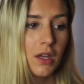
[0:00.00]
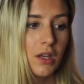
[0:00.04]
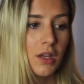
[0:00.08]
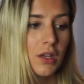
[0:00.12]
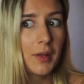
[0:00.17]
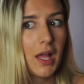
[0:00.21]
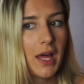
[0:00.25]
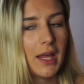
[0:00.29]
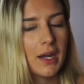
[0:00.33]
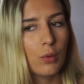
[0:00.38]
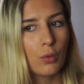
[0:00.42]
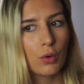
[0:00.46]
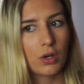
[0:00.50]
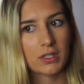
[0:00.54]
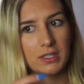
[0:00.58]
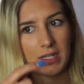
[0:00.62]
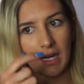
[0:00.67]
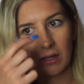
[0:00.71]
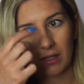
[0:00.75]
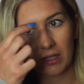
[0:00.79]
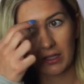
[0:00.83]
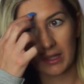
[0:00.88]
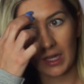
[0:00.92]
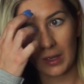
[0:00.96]
Glad it worked
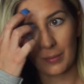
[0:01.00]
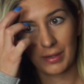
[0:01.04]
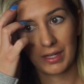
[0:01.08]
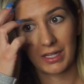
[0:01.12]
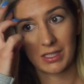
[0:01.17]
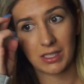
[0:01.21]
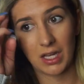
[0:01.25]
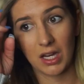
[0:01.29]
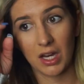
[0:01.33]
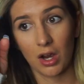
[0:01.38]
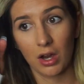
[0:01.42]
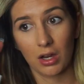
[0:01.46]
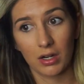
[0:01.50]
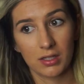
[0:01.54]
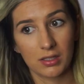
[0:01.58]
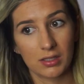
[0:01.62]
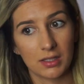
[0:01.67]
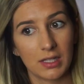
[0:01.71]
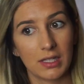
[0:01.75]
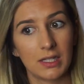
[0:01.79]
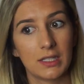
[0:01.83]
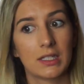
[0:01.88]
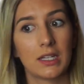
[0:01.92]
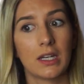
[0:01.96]
out like that because I
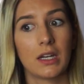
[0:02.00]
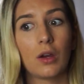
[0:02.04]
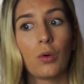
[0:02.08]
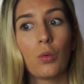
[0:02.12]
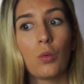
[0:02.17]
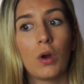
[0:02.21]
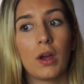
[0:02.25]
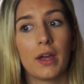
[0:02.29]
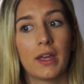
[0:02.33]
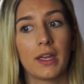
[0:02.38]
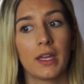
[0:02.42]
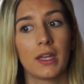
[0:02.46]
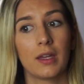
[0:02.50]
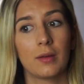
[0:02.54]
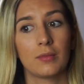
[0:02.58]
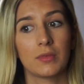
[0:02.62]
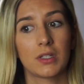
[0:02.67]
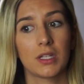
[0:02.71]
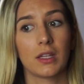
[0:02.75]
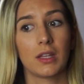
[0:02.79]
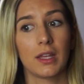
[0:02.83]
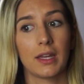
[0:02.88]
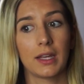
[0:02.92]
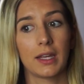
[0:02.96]
honestly didn't want him
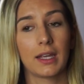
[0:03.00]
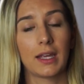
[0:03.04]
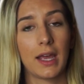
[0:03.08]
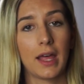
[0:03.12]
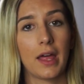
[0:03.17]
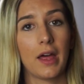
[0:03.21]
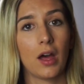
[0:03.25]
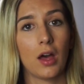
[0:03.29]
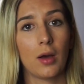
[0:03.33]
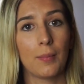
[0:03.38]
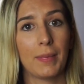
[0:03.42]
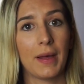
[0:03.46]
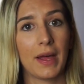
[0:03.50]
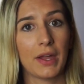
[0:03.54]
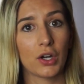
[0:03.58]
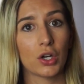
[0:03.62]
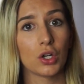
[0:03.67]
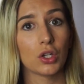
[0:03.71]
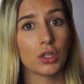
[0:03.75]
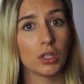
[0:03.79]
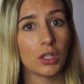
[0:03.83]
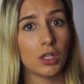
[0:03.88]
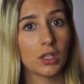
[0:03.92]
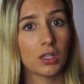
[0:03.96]
to like get a
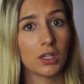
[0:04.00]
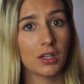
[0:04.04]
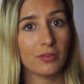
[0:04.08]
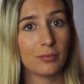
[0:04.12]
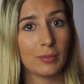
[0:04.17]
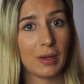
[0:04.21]
better look of